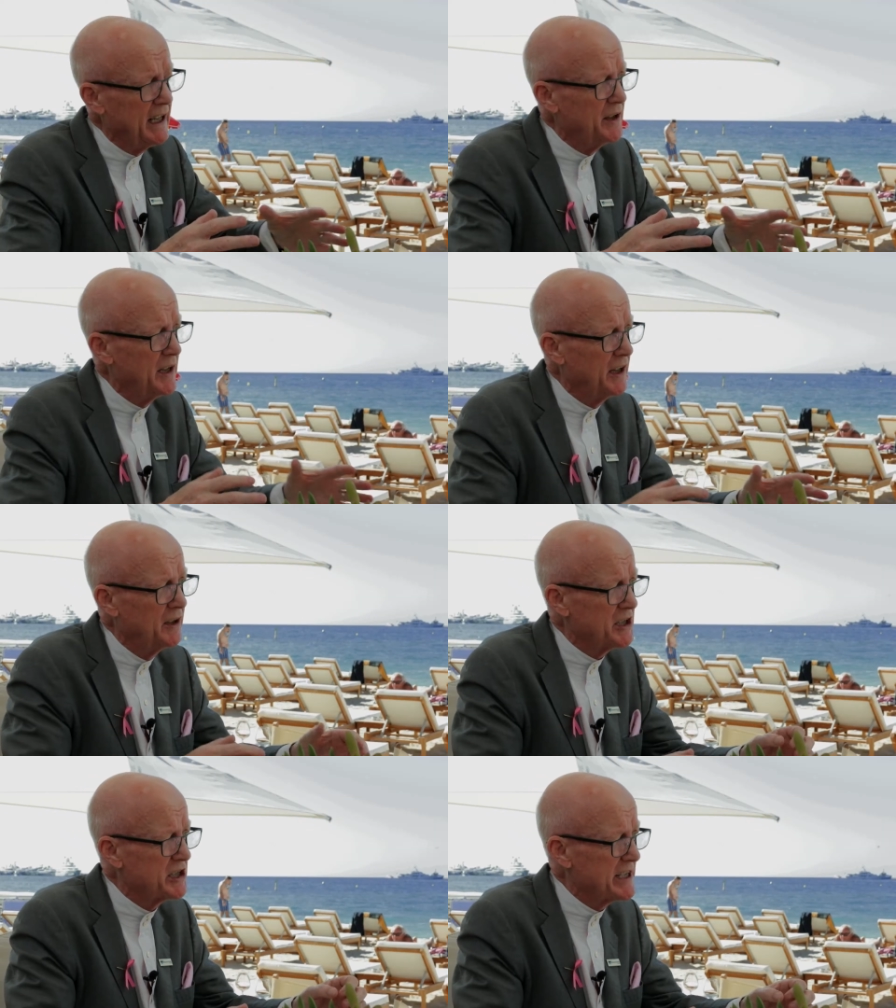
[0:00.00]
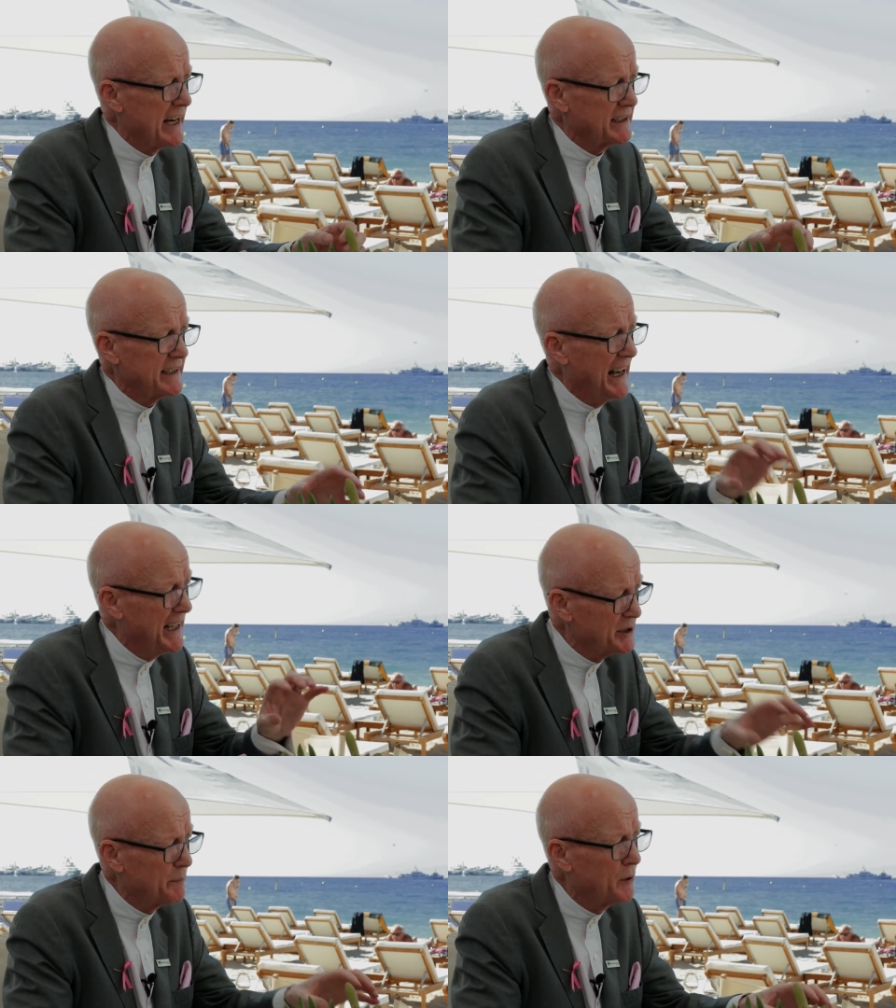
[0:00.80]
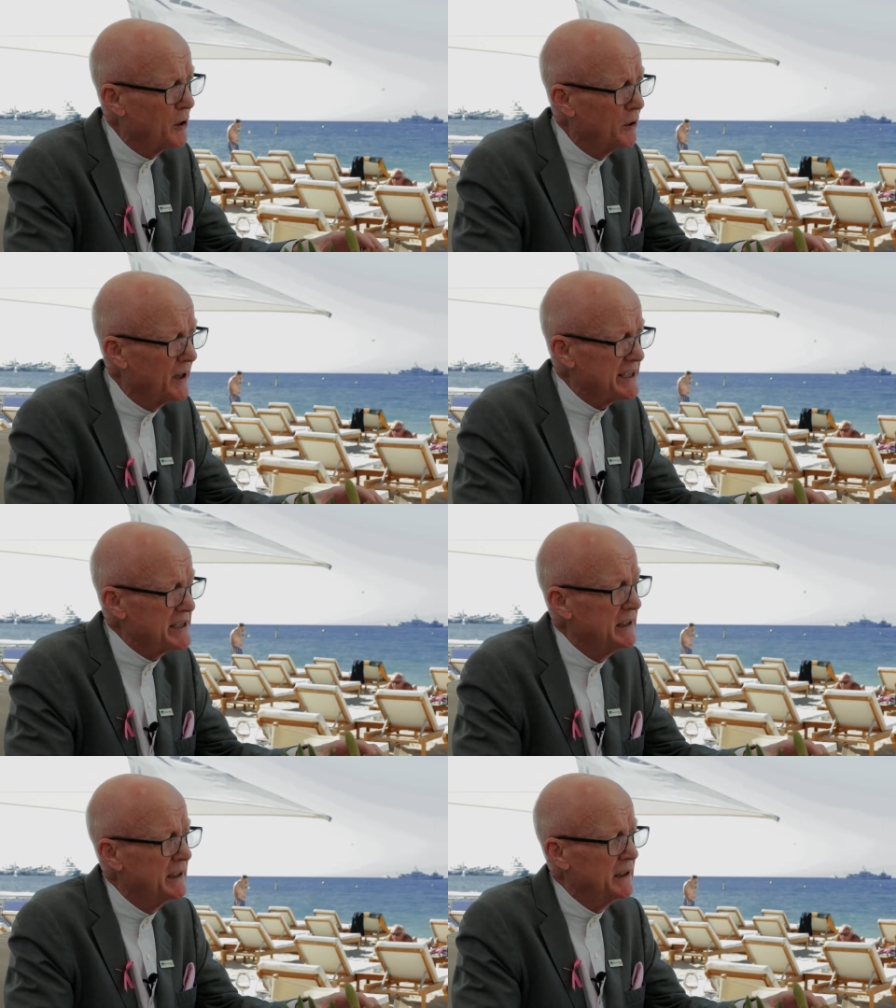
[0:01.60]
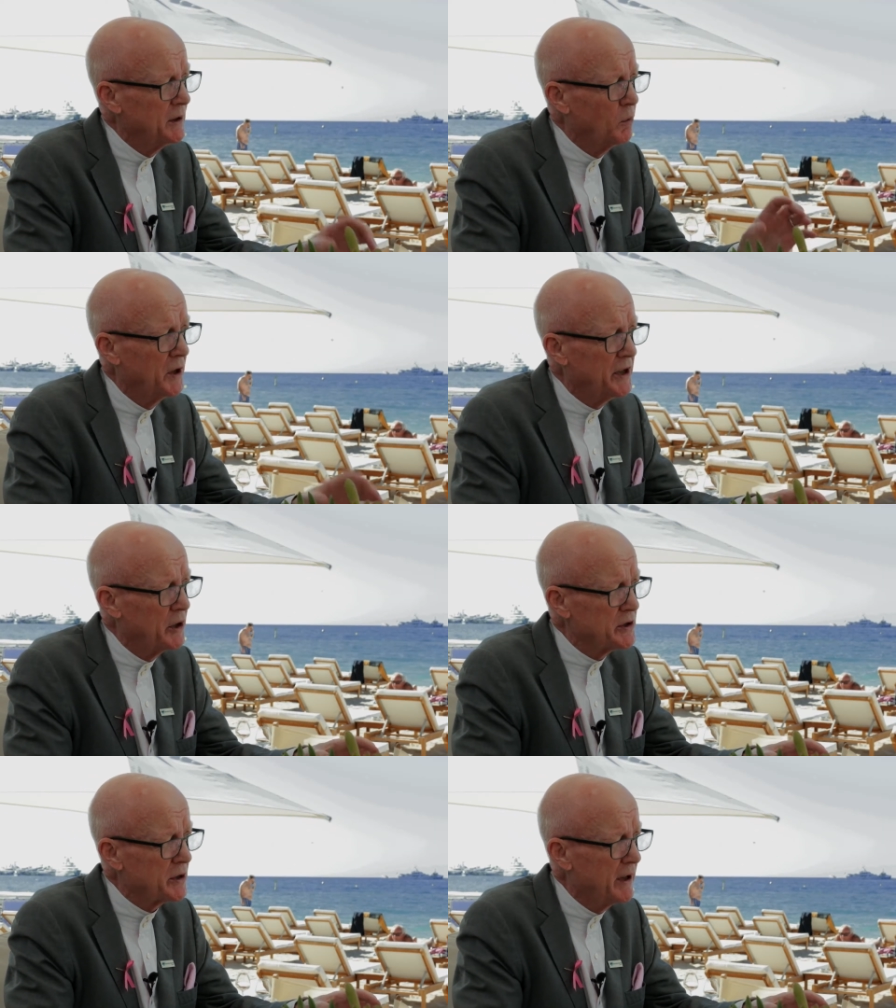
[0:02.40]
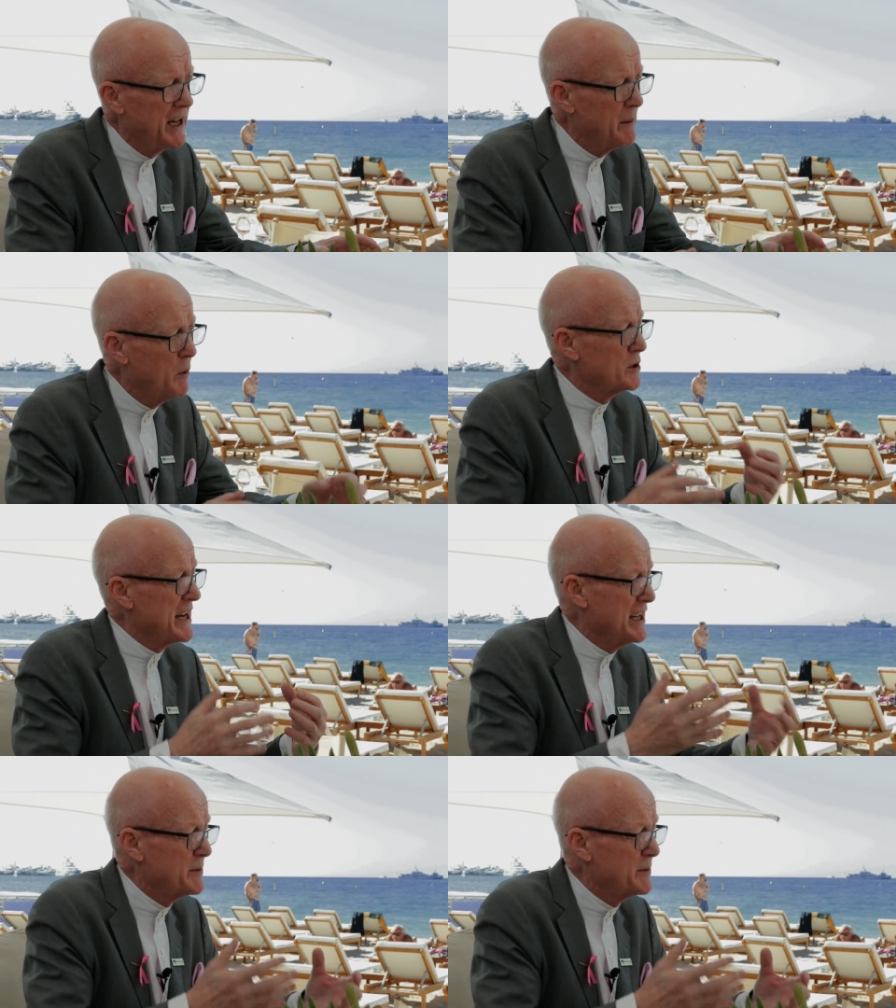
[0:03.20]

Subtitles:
in this sector. How's progress with those three airports? How's